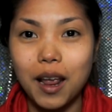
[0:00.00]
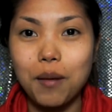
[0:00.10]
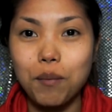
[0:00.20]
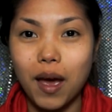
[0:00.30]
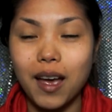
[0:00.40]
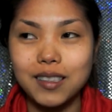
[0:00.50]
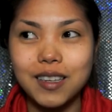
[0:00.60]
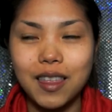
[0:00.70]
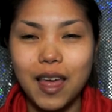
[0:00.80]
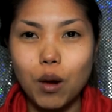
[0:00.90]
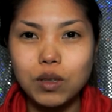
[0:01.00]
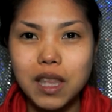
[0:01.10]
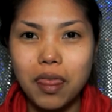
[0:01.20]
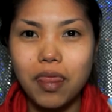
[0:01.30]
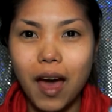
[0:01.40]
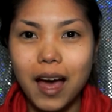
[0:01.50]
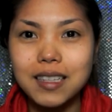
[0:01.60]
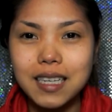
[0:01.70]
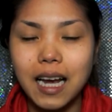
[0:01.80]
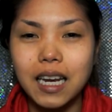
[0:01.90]
a mask that was that
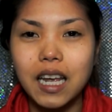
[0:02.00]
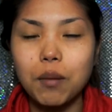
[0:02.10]
tightening.